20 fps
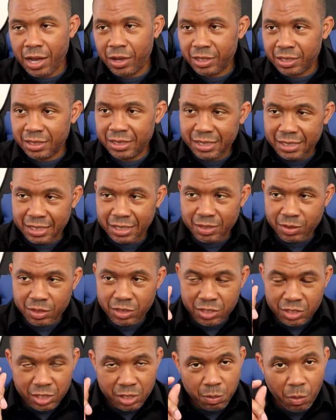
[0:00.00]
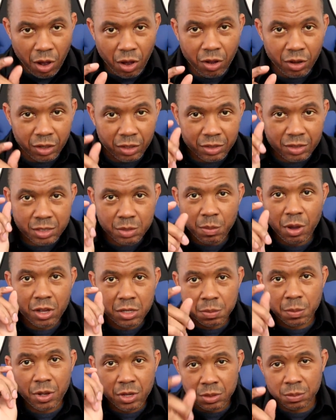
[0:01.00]
I small,
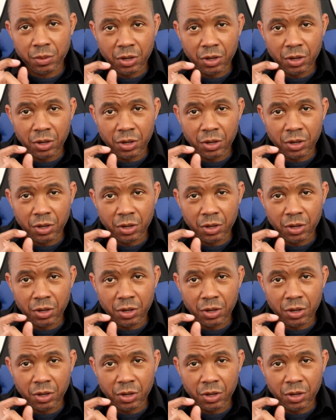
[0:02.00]
small, small,